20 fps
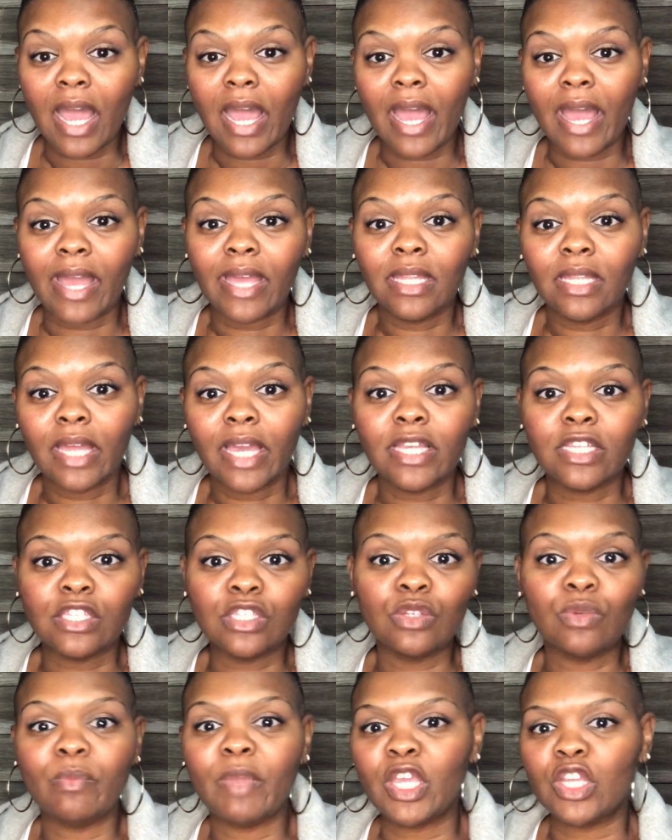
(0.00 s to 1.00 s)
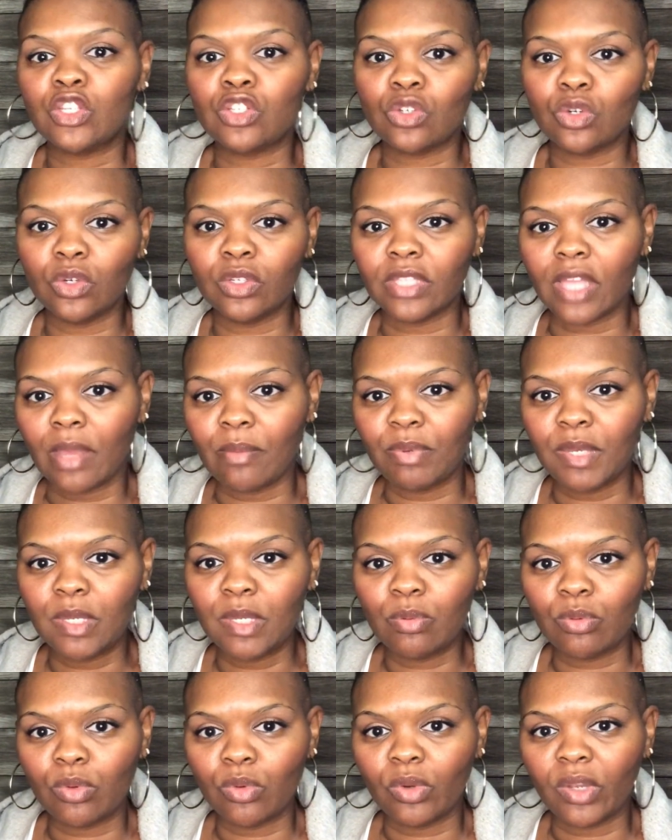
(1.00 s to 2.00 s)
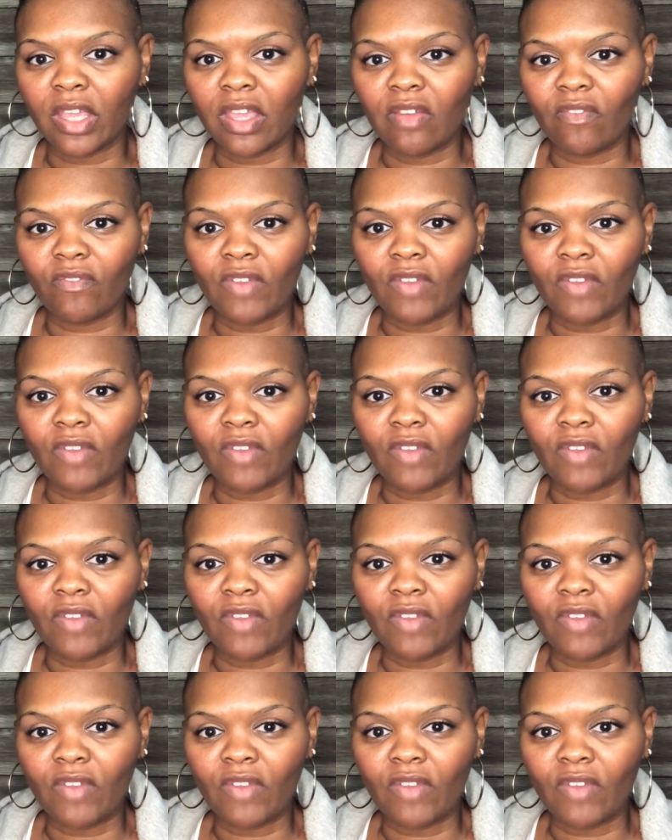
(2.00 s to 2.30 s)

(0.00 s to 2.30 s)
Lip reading: I like to make sure that people can